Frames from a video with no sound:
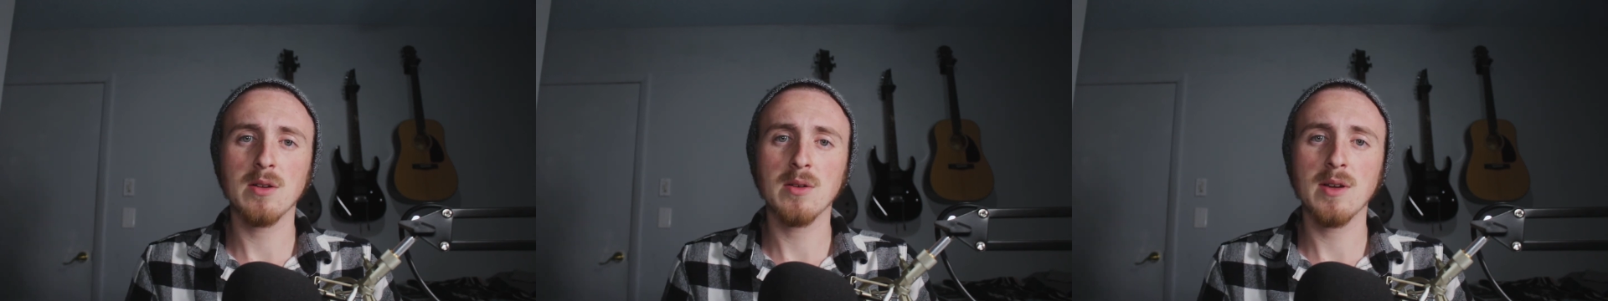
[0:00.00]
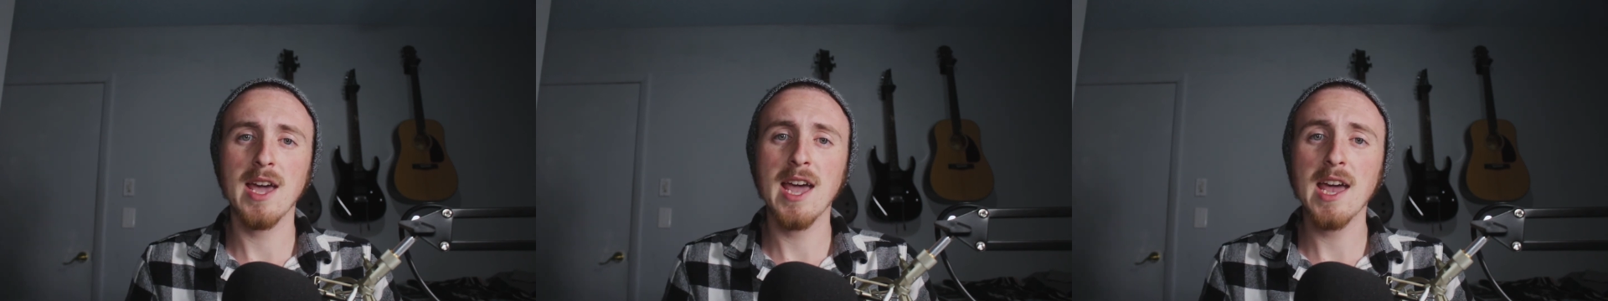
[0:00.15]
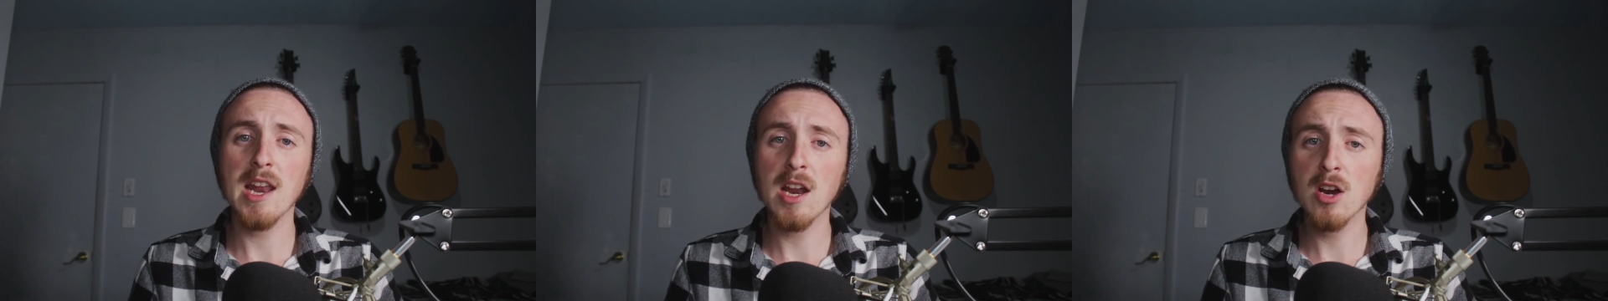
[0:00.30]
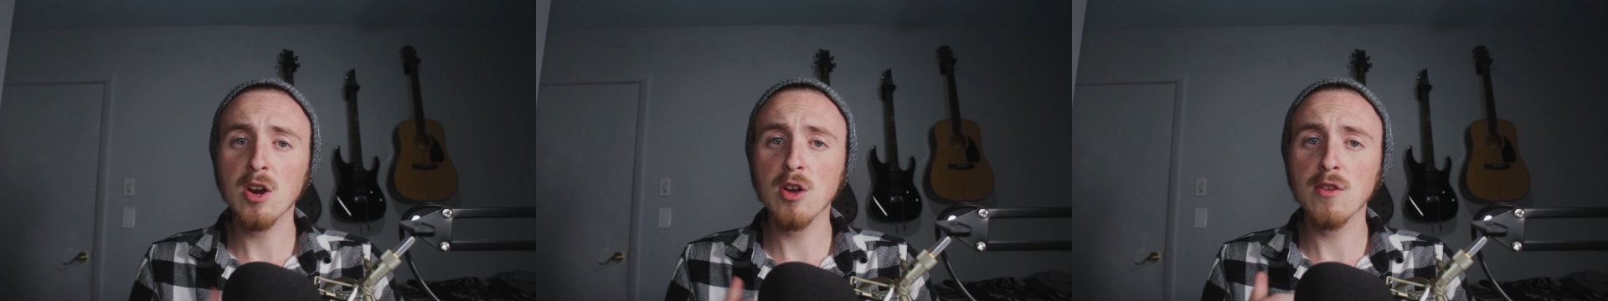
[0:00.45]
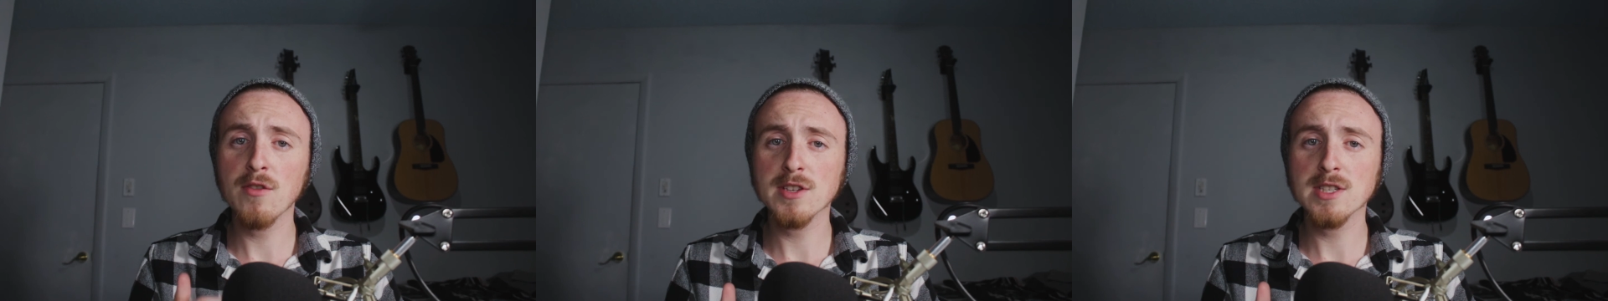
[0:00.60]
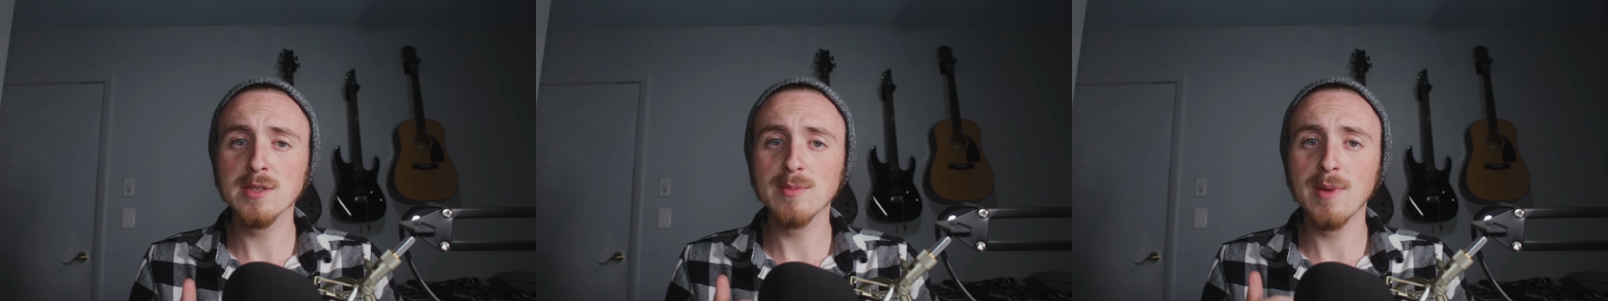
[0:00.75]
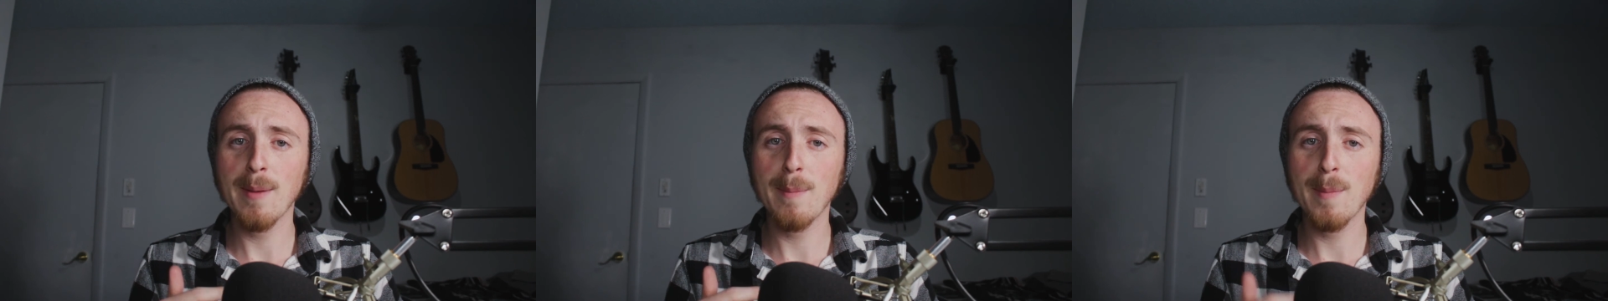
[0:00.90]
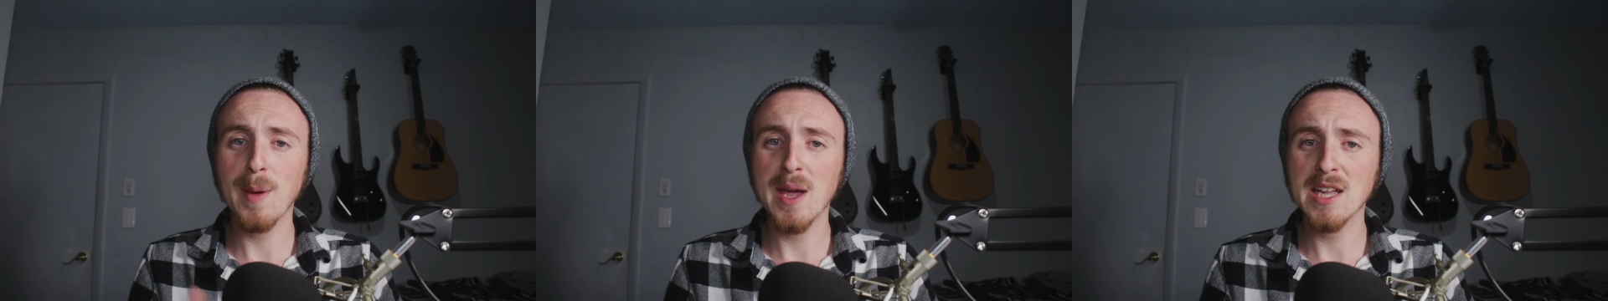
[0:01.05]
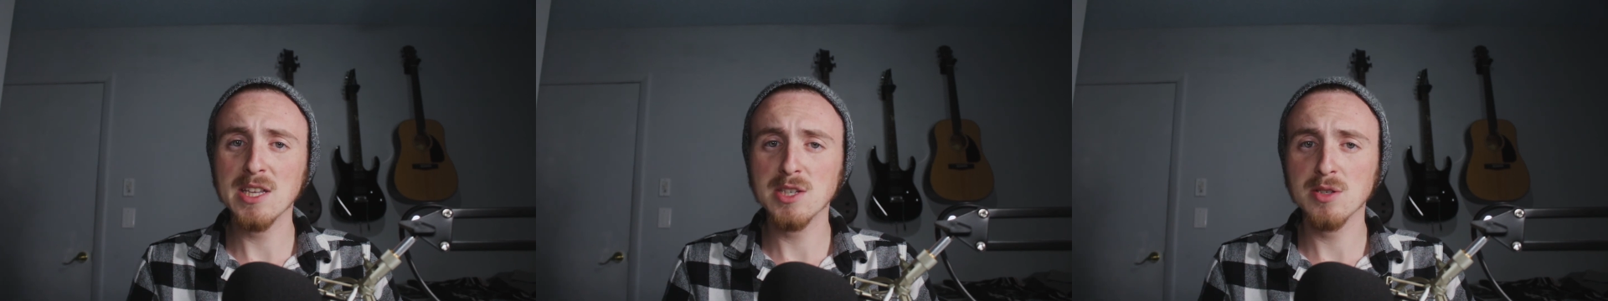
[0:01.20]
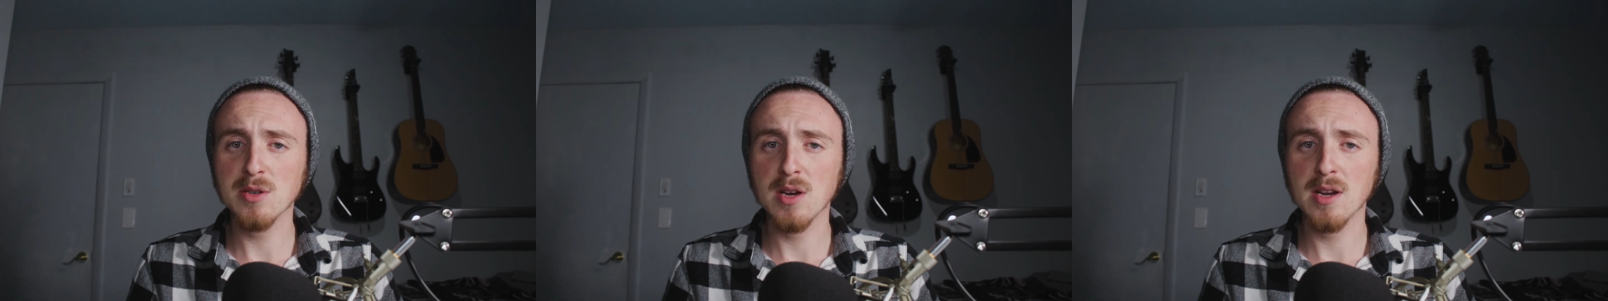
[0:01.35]
head on over to my
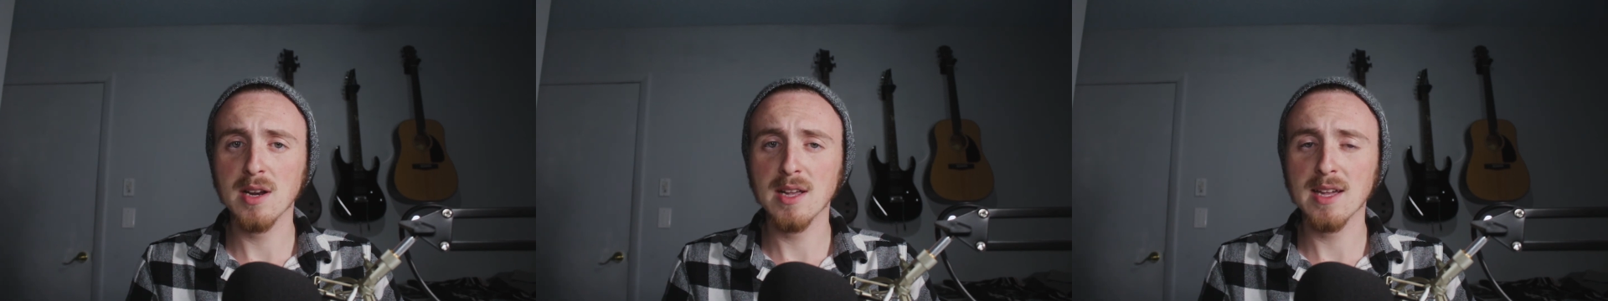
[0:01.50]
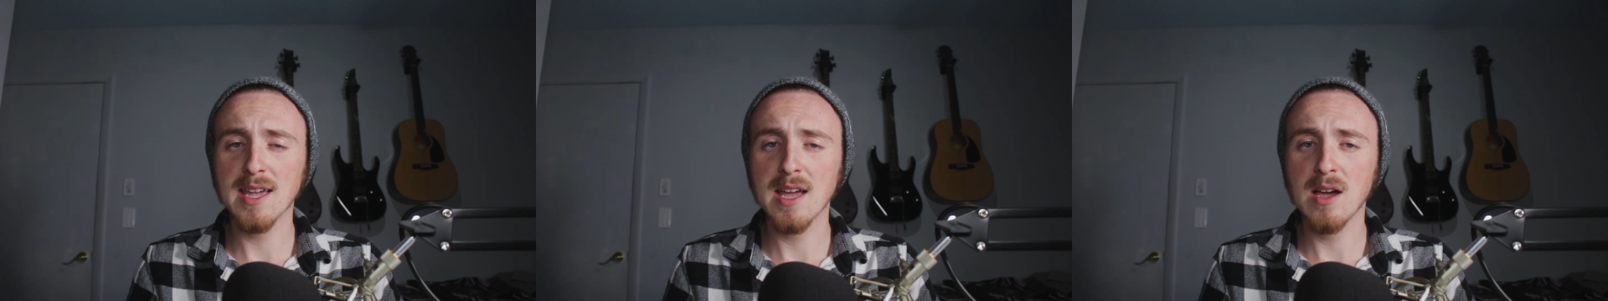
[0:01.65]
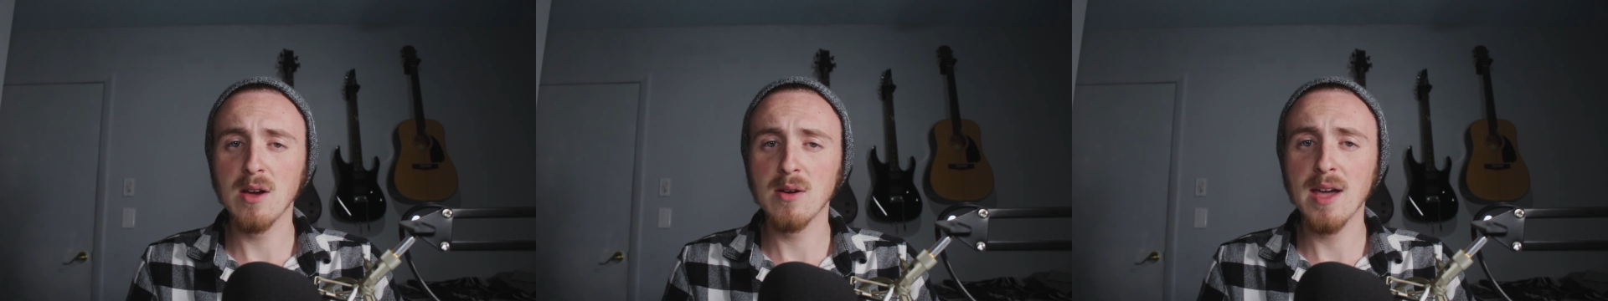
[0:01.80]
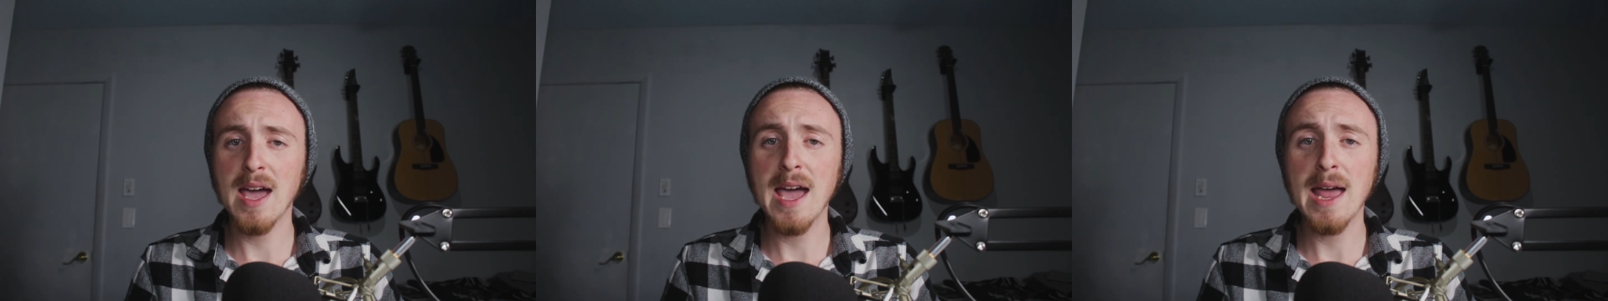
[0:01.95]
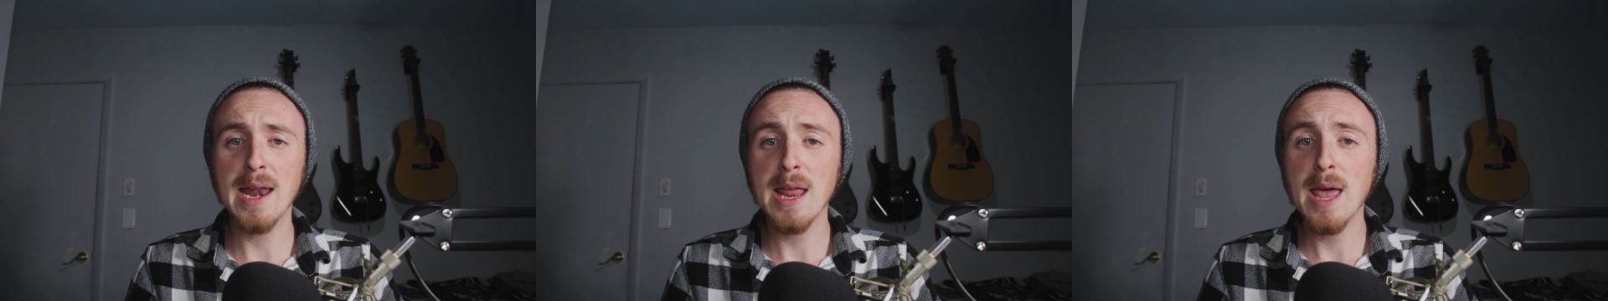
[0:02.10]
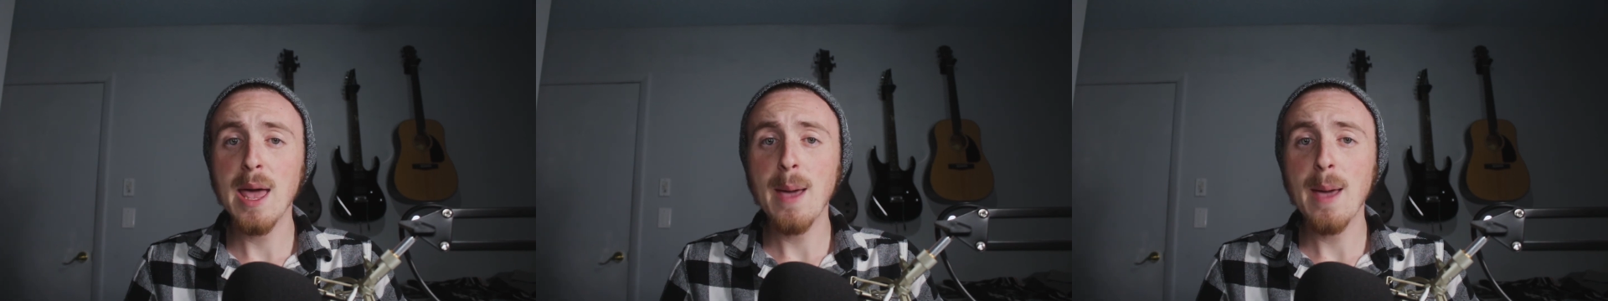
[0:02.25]
Patreon account at